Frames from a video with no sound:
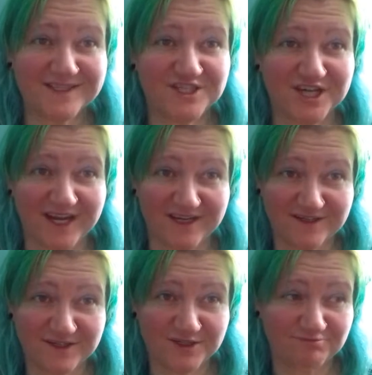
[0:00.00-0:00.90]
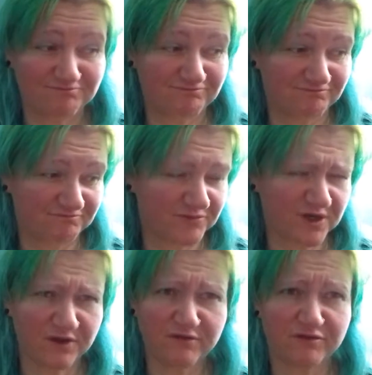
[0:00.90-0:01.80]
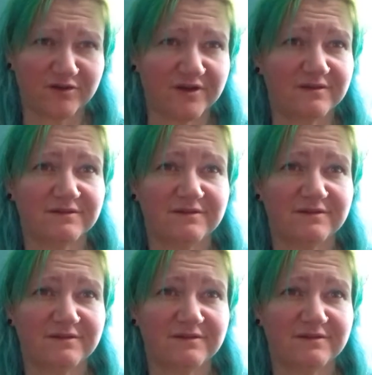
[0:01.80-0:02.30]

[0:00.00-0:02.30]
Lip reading: to change, go for it.